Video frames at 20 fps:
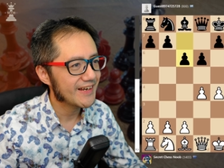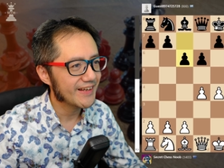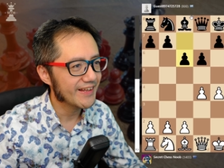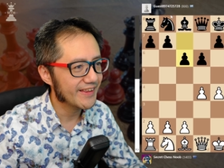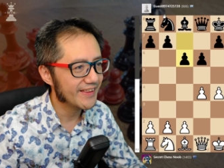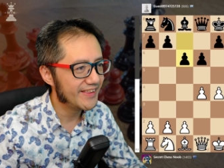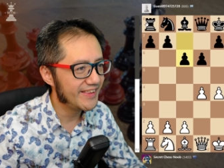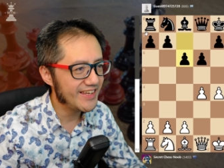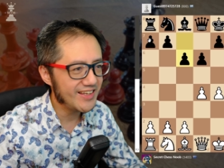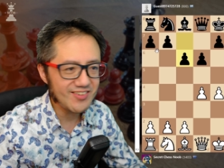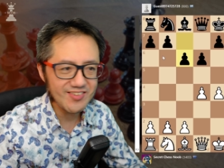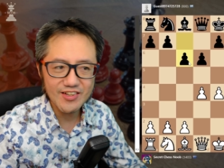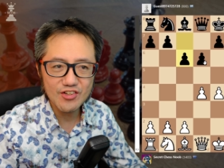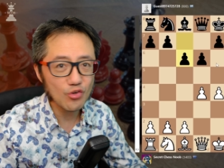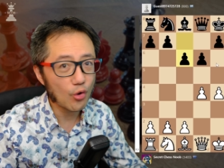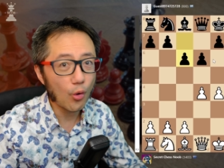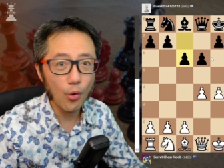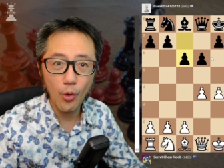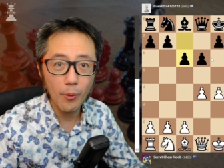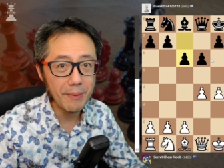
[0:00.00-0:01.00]
This is
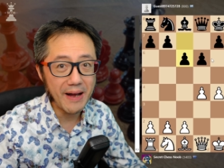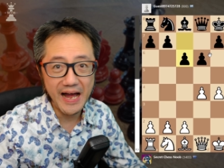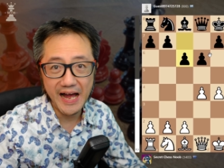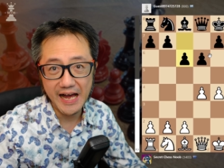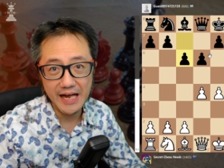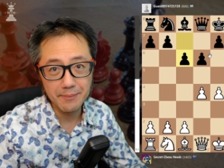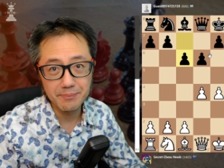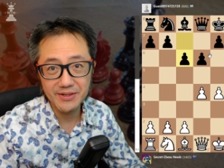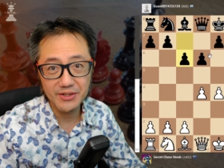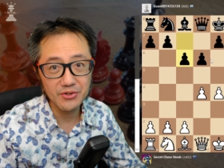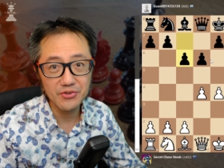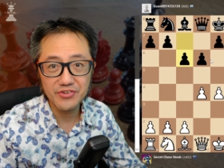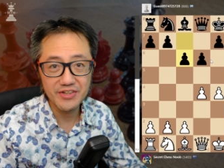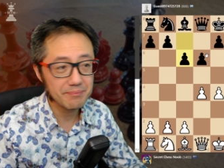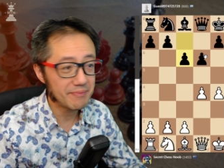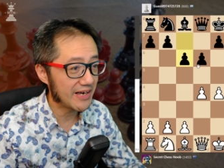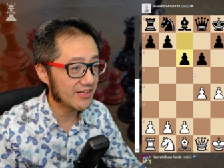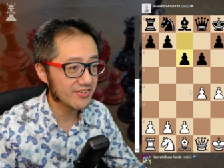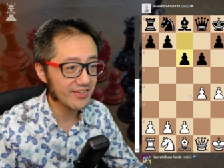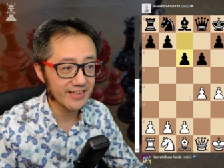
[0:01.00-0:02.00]
all bad because they're
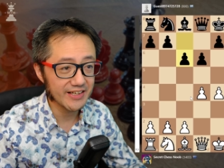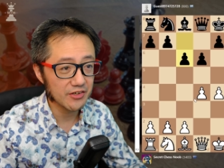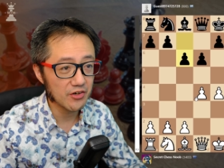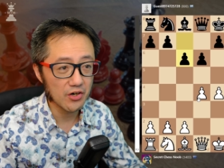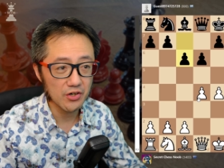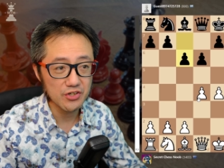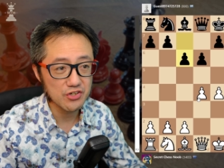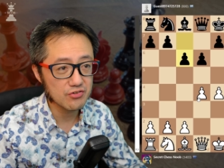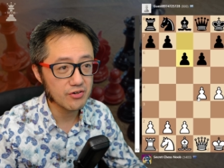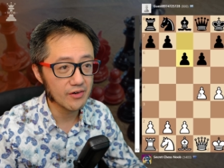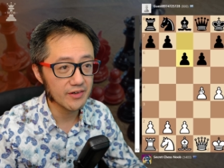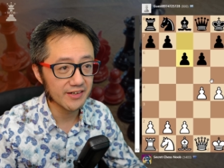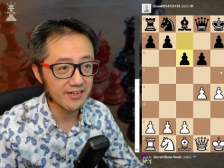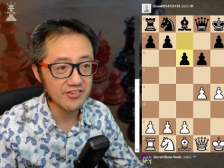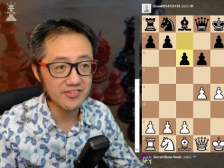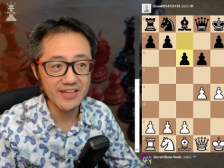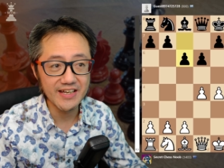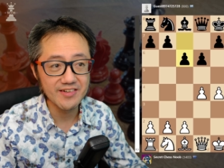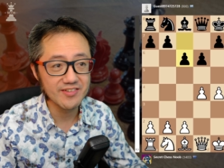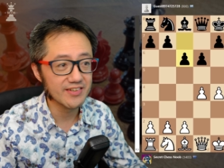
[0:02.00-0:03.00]
basically not controlling the
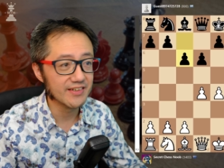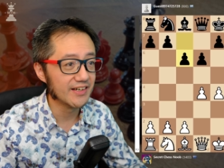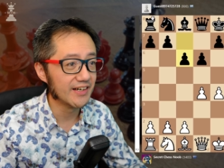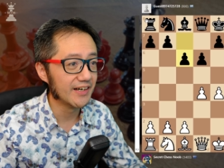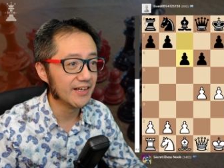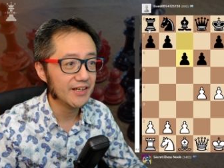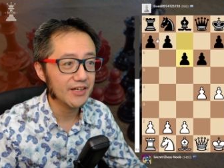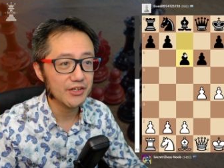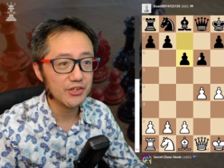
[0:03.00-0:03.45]
center,